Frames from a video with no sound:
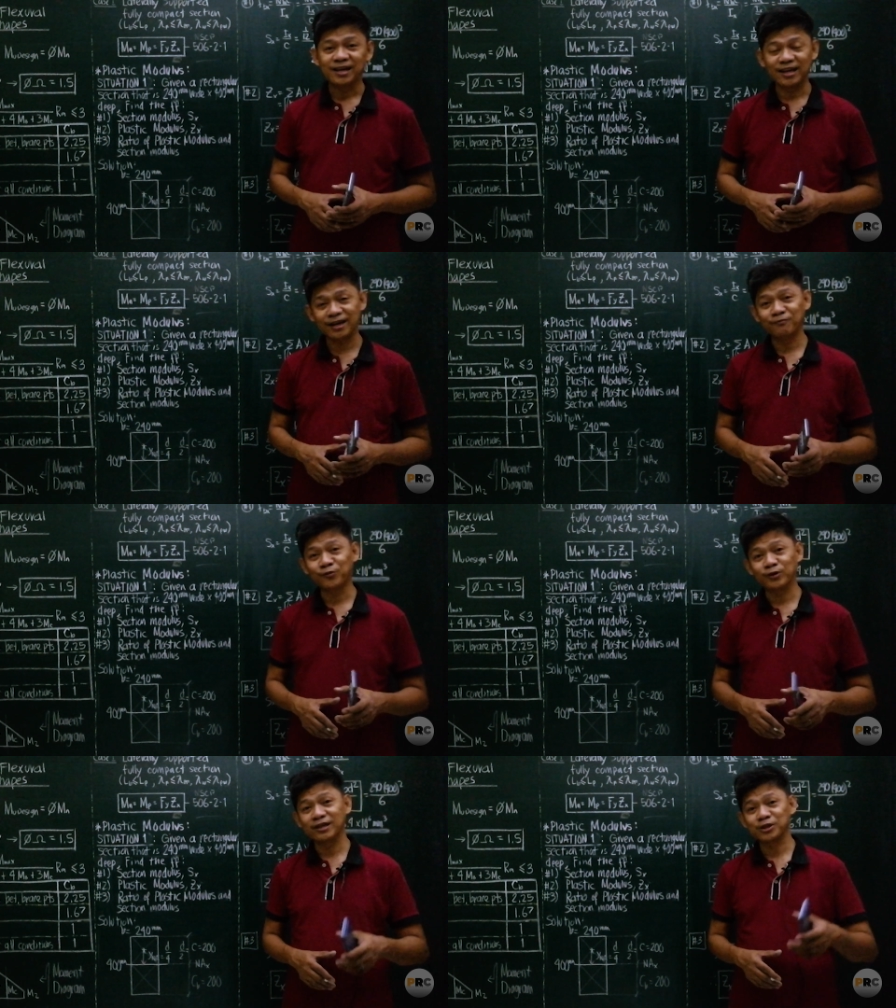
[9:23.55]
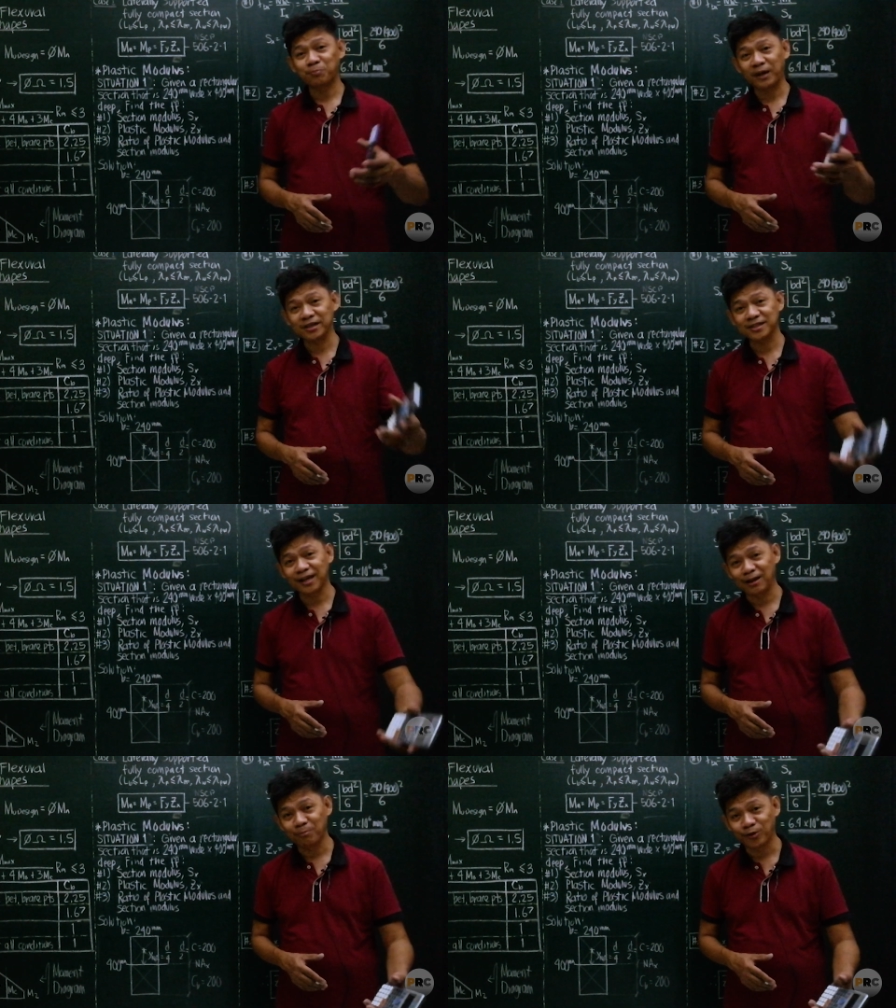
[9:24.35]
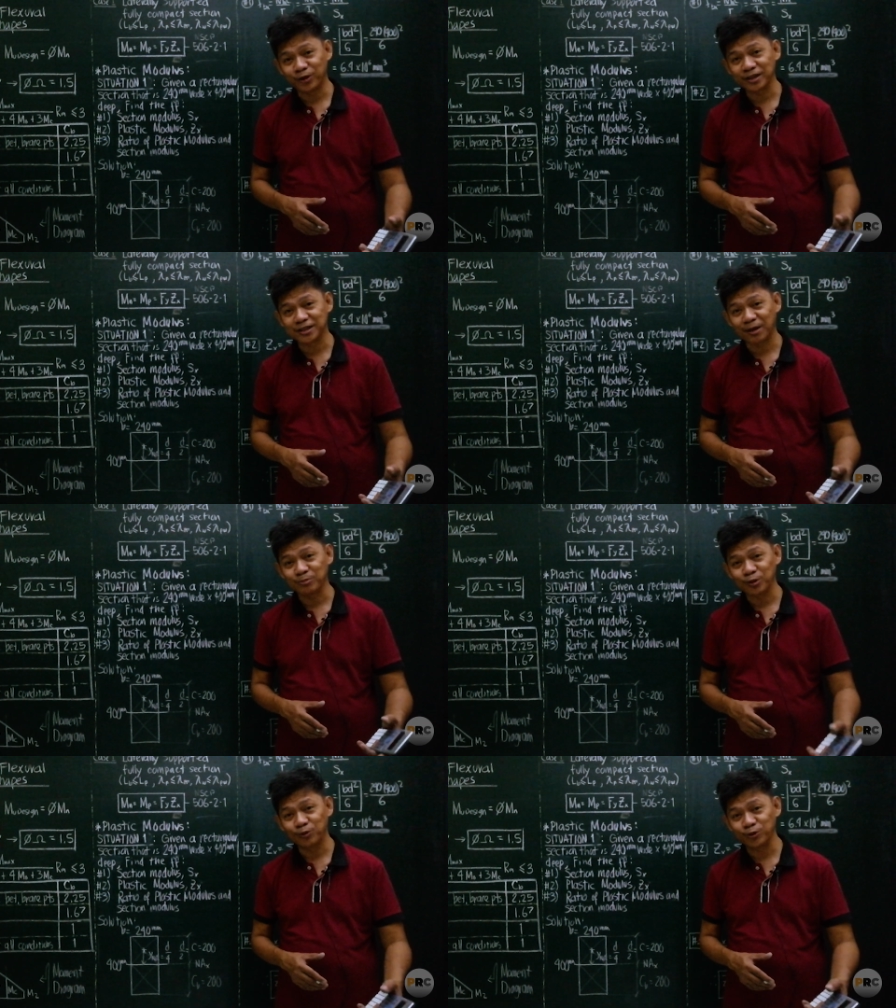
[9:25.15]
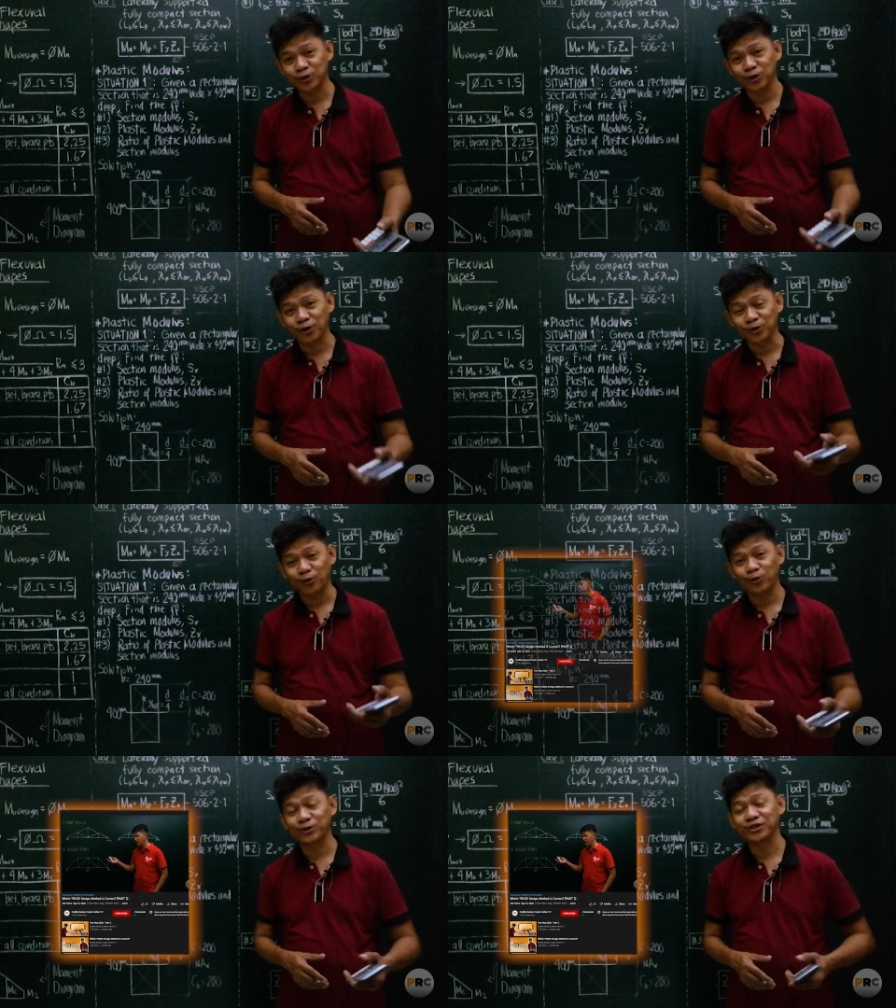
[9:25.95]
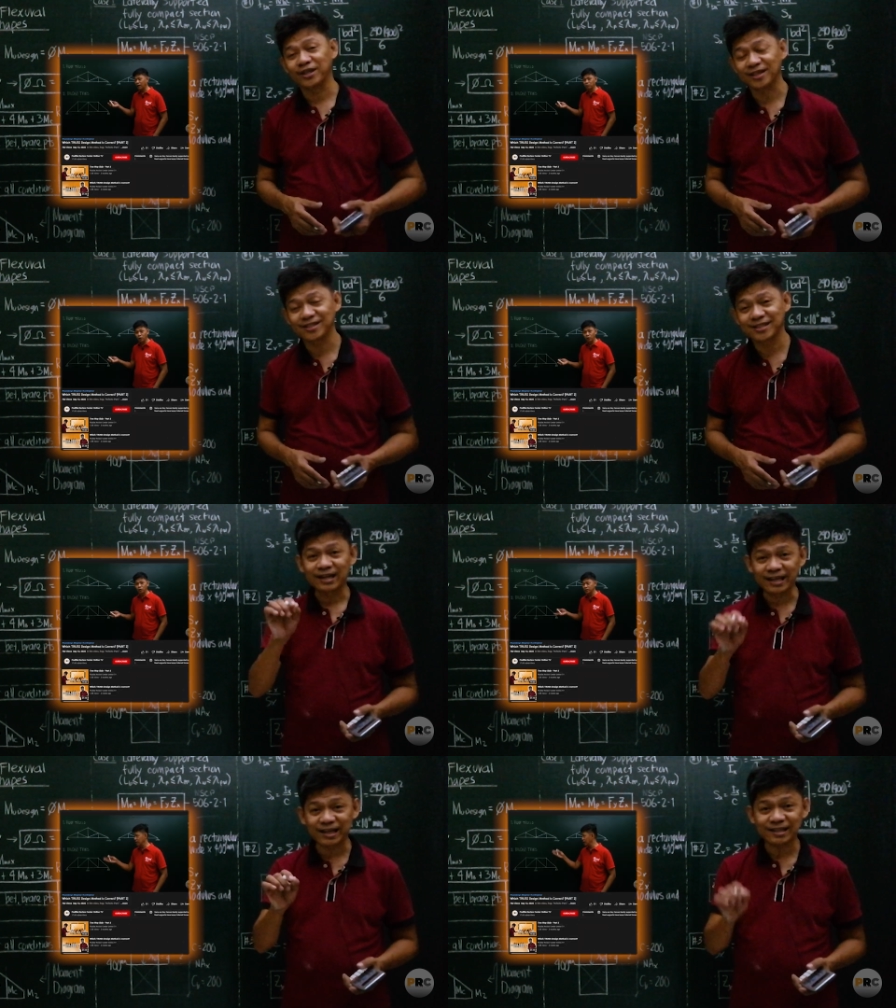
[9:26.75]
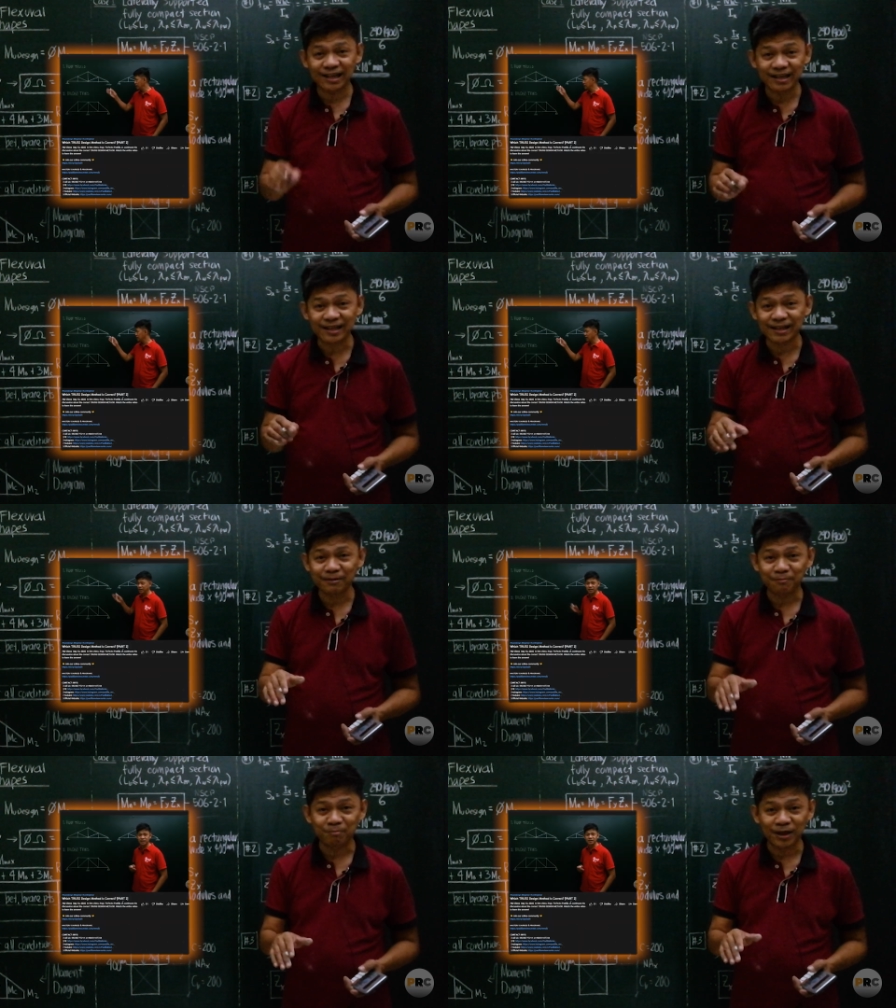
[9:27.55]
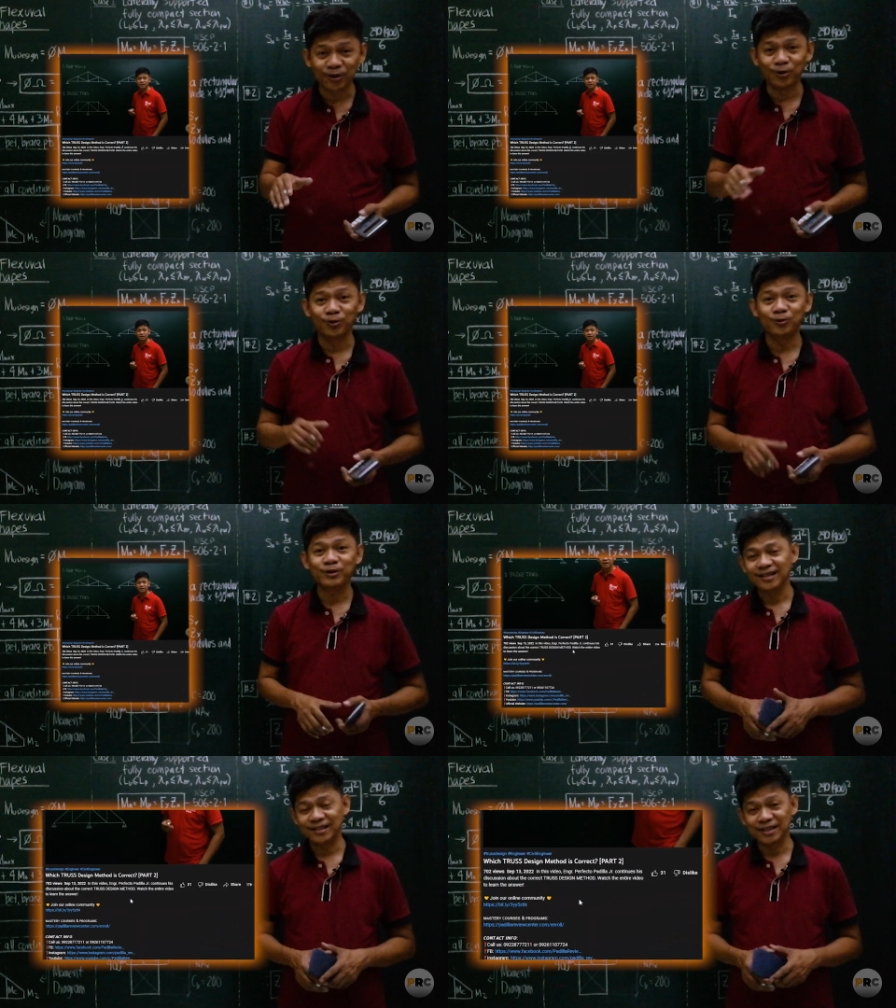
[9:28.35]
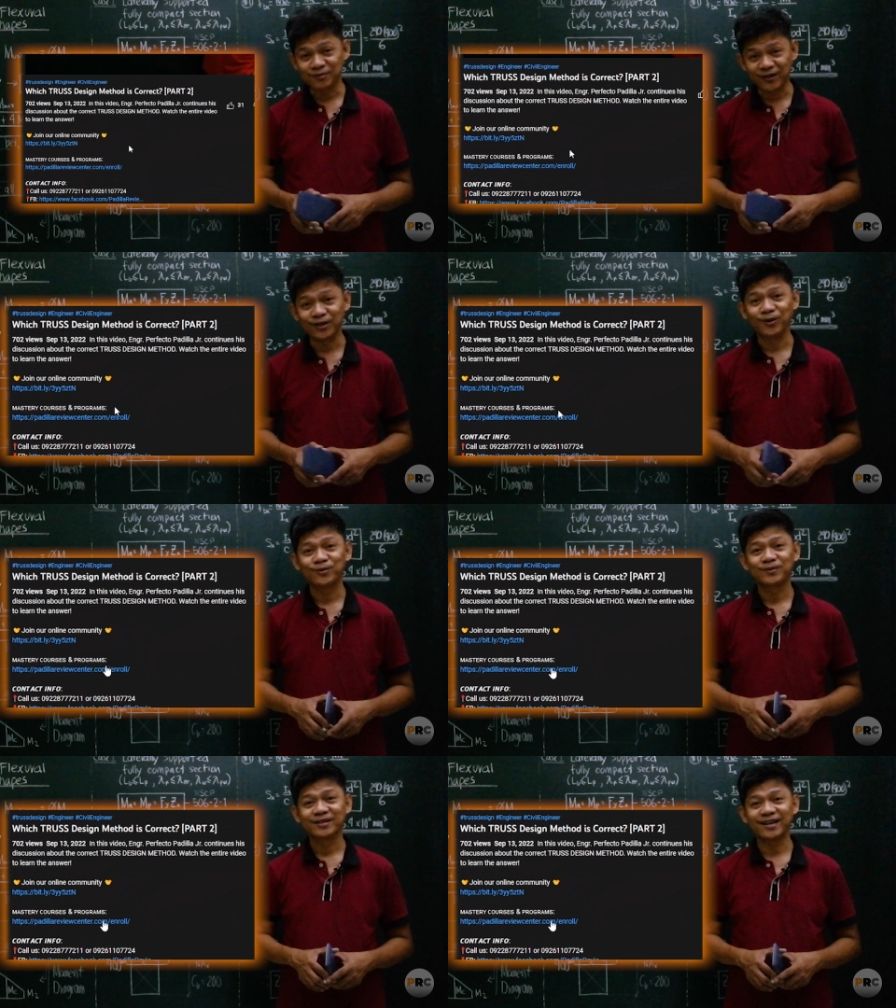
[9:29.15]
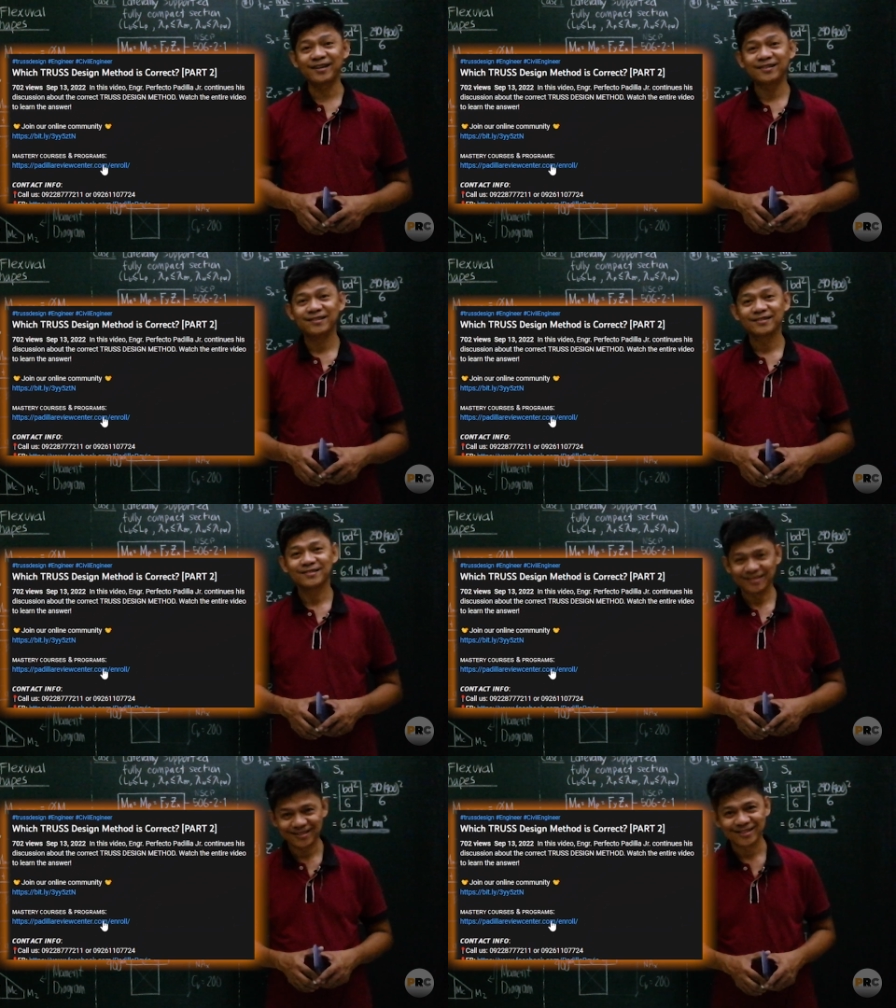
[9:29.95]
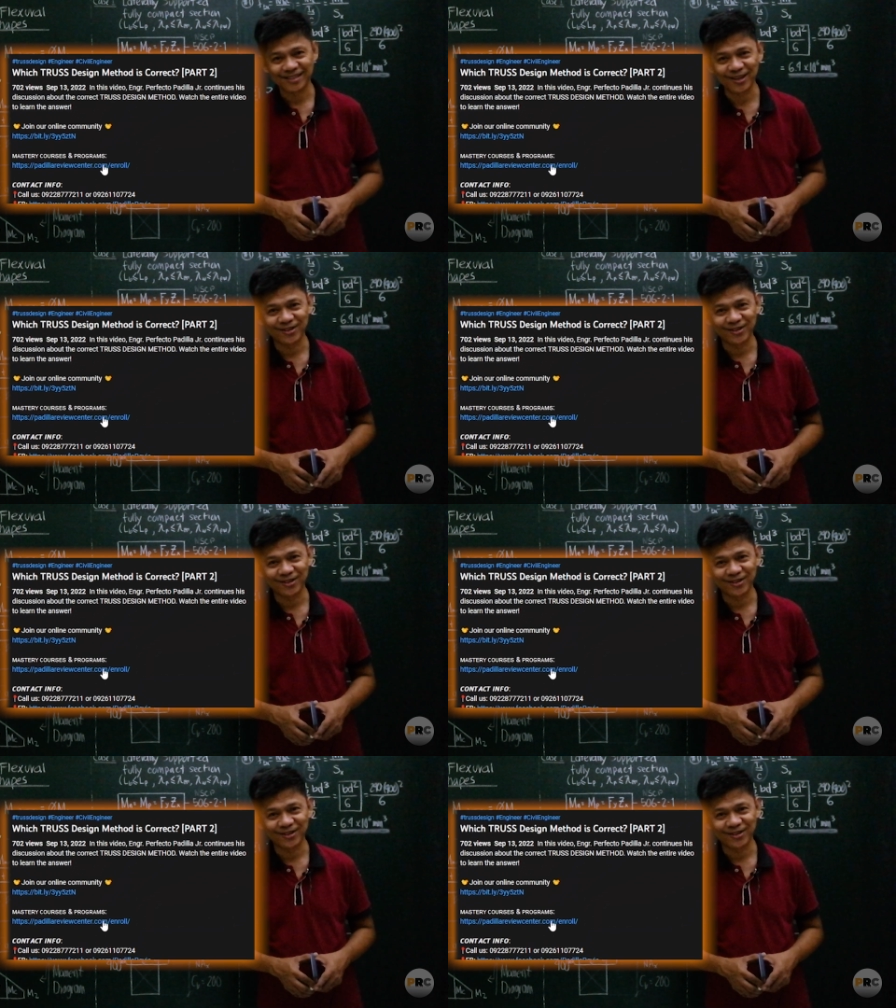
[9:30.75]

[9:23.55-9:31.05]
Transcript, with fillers: and for the special board exam solution courses, click the link below in this video. Okay? See